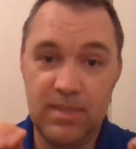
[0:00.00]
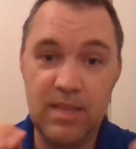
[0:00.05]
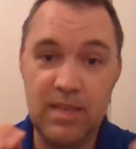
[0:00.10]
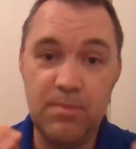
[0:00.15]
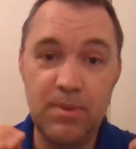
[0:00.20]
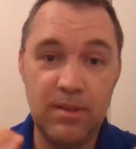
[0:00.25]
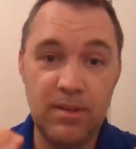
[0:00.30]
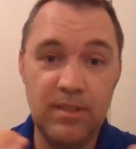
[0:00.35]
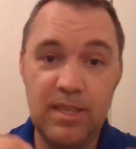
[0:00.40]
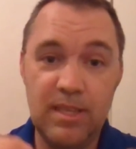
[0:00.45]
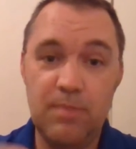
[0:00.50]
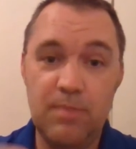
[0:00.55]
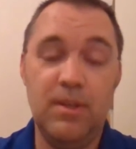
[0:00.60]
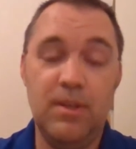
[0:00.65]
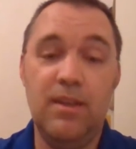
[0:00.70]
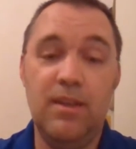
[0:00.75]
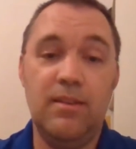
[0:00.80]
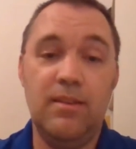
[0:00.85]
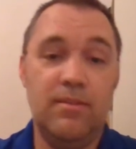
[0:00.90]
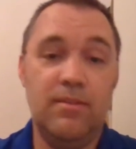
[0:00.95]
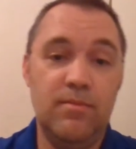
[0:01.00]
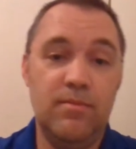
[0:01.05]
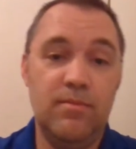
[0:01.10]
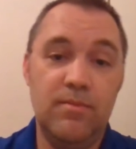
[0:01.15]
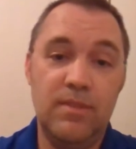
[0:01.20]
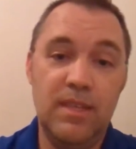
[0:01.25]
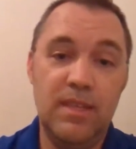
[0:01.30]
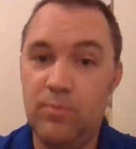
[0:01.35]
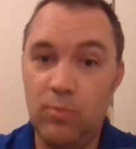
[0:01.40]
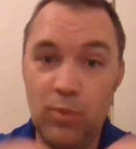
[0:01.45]
Keep on keeping on.
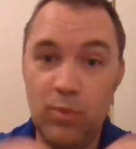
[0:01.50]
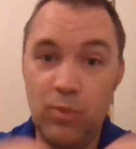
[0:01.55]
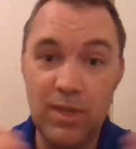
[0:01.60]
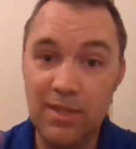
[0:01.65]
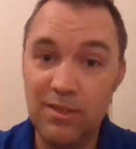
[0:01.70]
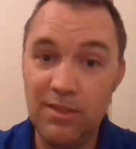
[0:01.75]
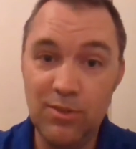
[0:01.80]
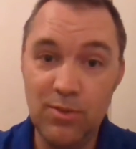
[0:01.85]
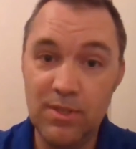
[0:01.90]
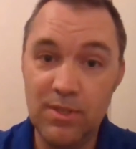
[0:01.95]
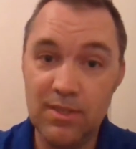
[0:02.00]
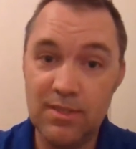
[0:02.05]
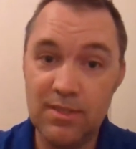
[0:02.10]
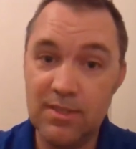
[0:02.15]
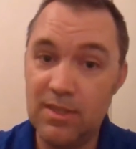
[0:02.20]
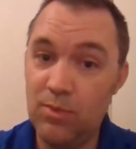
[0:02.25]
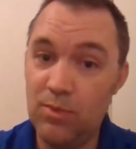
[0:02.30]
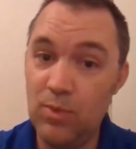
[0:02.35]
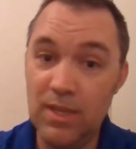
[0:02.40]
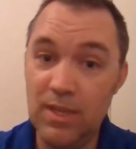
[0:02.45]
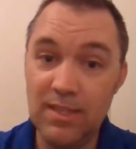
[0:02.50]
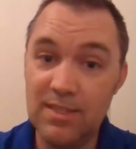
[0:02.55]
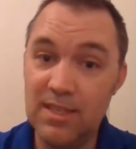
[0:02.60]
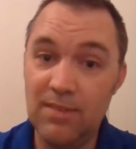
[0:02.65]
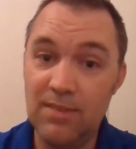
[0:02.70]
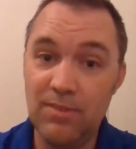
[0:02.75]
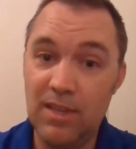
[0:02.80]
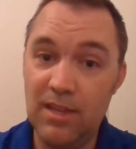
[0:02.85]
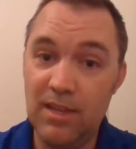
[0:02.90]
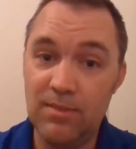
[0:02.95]
We can do this and we can
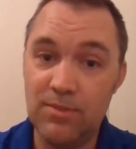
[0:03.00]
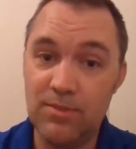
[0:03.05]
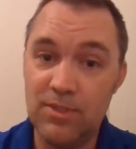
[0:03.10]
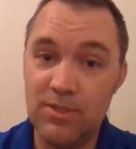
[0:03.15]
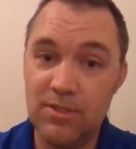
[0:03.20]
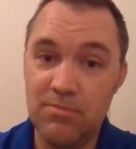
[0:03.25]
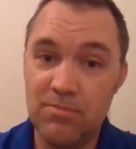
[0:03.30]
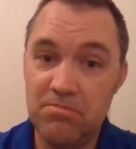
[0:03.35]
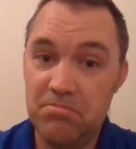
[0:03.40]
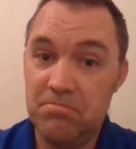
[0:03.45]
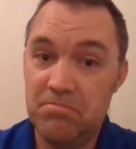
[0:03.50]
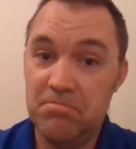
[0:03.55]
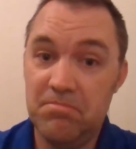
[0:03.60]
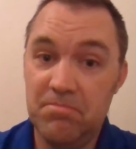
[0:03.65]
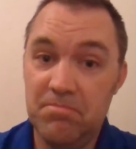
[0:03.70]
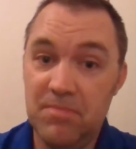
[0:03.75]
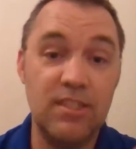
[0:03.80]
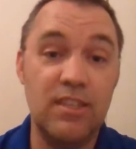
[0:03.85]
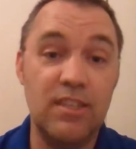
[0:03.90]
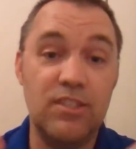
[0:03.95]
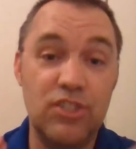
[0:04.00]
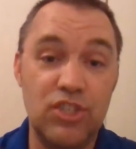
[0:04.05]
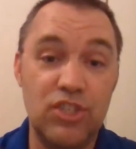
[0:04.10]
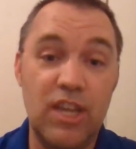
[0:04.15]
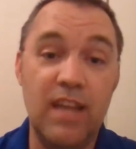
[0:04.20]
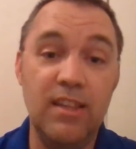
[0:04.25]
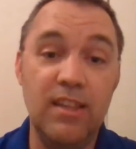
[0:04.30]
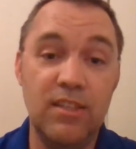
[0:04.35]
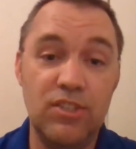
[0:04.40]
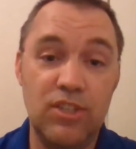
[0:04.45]
save lives. It's
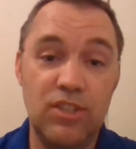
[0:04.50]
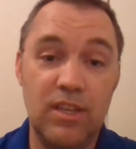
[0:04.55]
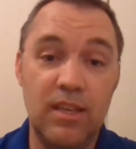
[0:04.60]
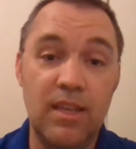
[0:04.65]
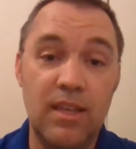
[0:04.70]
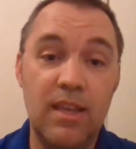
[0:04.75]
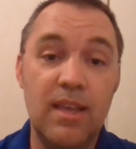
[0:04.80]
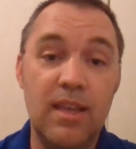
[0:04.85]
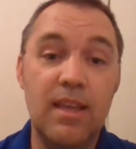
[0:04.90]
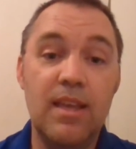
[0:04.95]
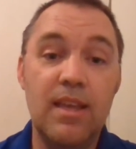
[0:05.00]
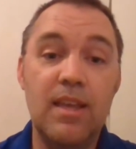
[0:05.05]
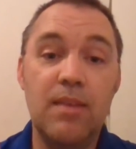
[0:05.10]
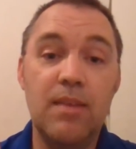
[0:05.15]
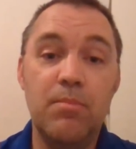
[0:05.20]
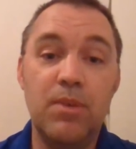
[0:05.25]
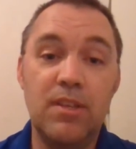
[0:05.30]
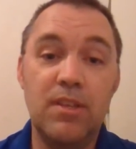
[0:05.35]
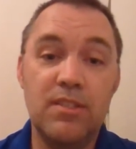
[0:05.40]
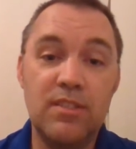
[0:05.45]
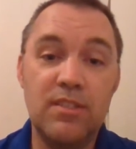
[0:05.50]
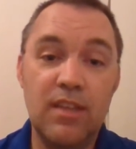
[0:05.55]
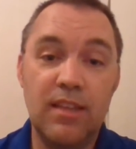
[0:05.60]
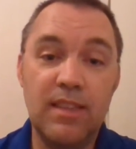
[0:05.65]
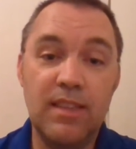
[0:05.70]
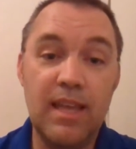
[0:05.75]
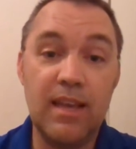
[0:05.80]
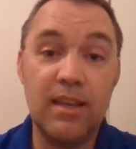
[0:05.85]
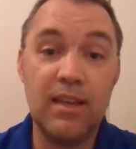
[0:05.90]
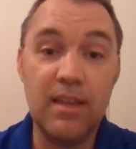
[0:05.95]
challenging, but it's
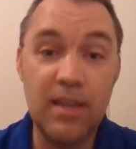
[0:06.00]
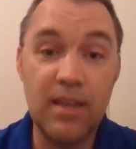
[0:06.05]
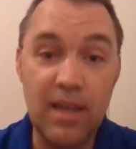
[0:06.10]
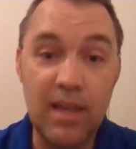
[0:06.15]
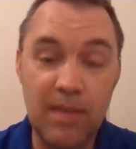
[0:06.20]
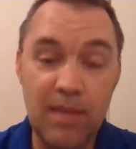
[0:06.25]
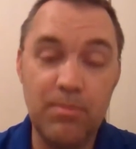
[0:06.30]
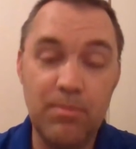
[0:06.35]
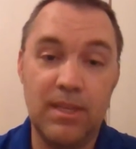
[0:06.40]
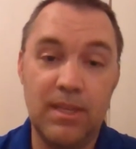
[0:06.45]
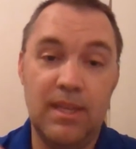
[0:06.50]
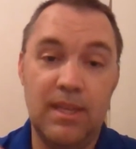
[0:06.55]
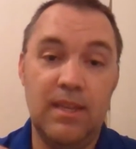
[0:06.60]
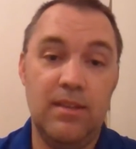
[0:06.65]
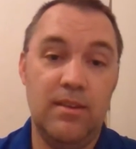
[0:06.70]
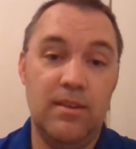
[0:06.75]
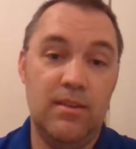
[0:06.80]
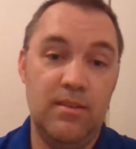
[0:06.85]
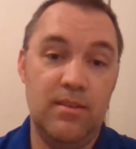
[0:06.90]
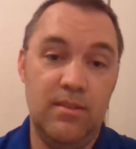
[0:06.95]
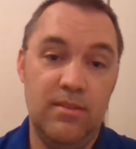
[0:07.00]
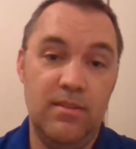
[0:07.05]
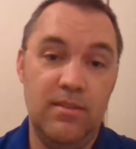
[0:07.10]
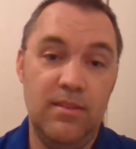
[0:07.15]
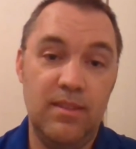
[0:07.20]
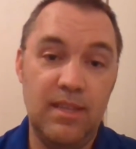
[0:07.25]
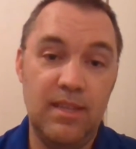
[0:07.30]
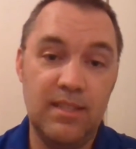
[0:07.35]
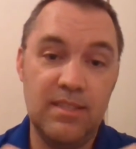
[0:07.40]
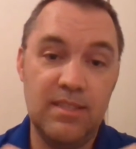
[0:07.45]
not that complicated.
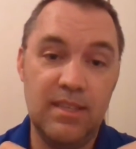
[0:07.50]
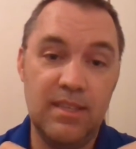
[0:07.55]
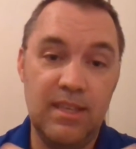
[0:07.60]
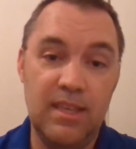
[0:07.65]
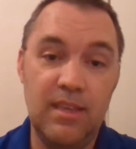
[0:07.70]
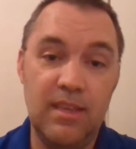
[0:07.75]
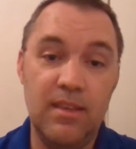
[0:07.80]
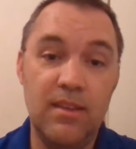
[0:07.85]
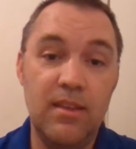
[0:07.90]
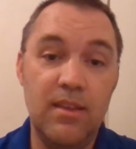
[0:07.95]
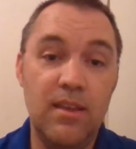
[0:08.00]
That's the key.